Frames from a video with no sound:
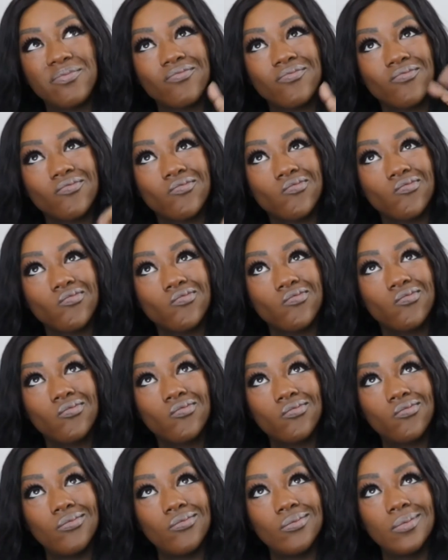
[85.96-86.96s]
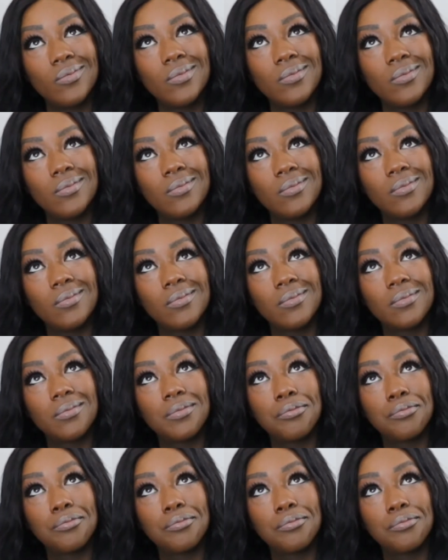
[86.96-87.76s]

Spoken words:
(silence)